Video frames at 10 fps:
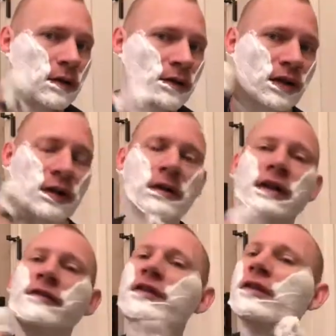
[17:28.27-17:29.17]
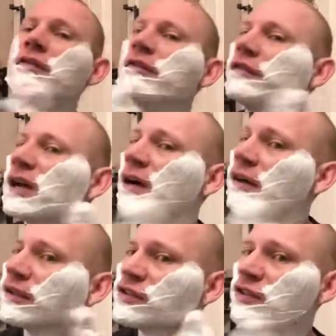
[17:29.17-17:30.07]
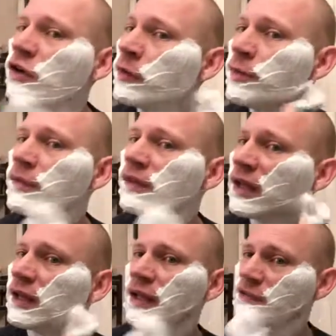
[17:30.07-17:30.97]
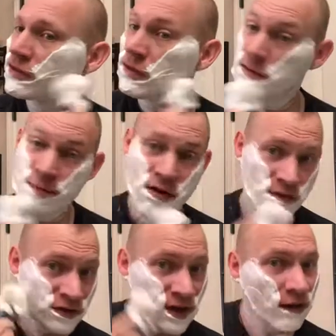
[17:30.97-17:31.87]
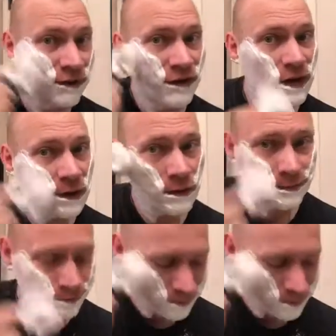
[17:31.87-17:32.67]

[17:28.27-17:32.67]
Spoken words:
So if you've got a soap that has good post-shave feel,